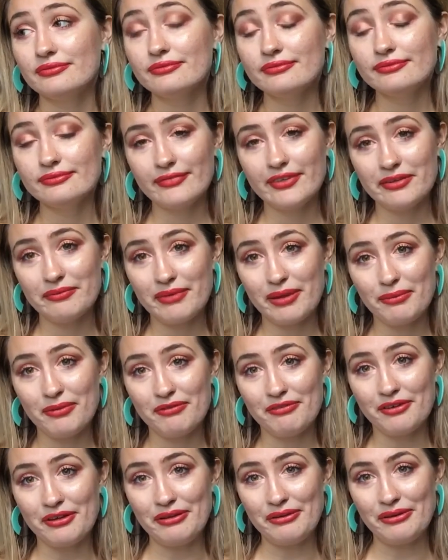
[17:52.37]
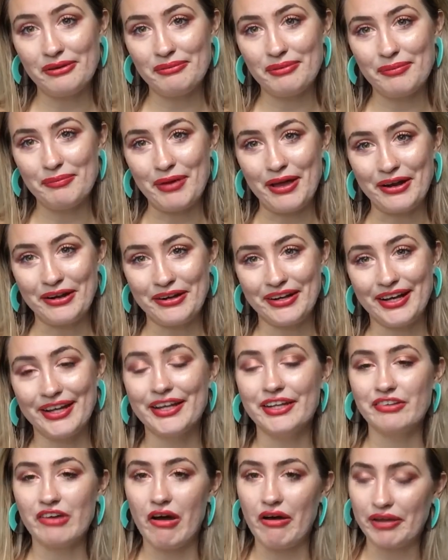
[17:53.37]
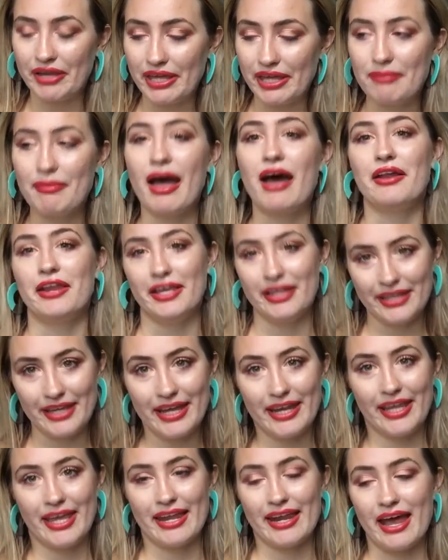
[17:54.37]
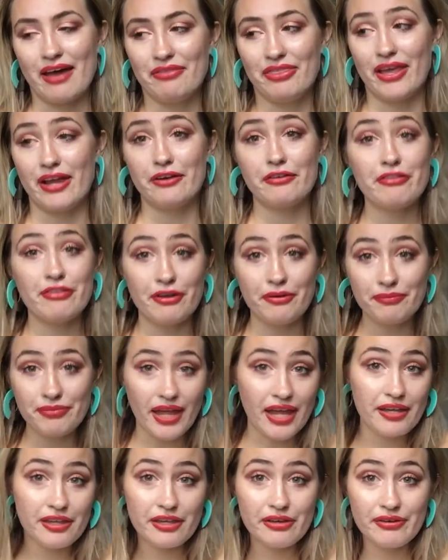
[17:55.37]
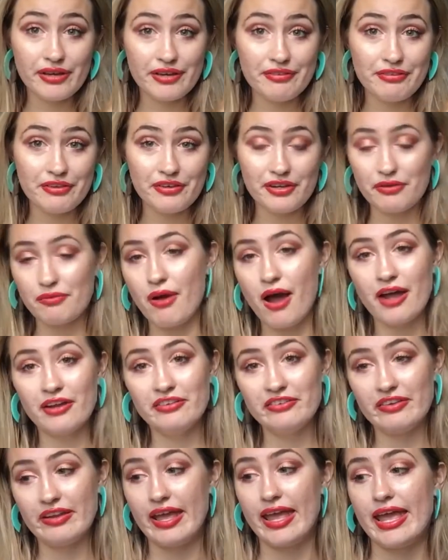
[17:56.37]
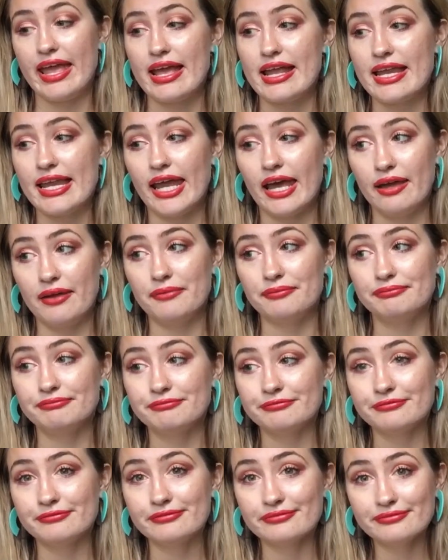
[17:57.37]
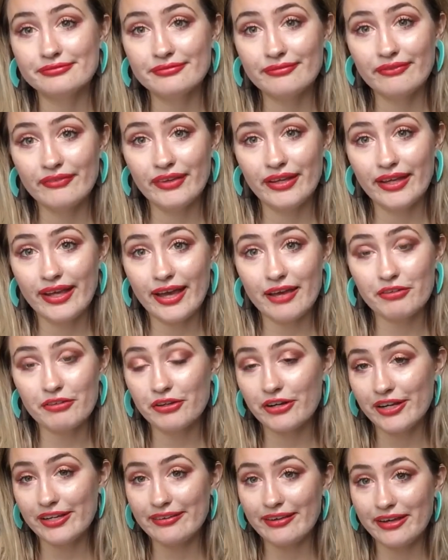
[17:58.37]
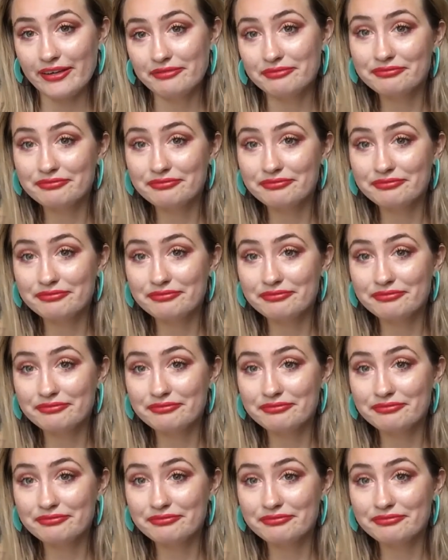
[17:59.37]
It did make me feel a little bit better kind of talking about it and getting it out there. So thank you if you did watch, and have a great day.